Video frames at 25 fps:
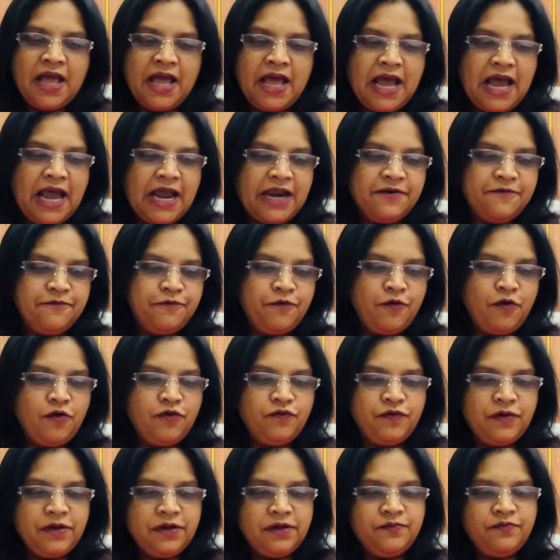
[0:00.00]
And fourth
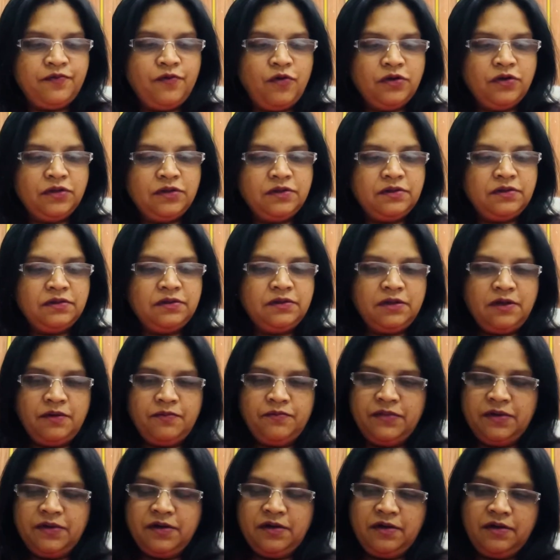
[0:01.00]

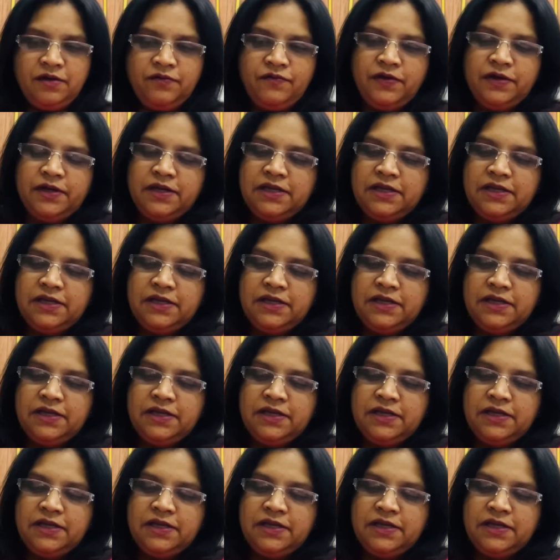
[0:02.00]
one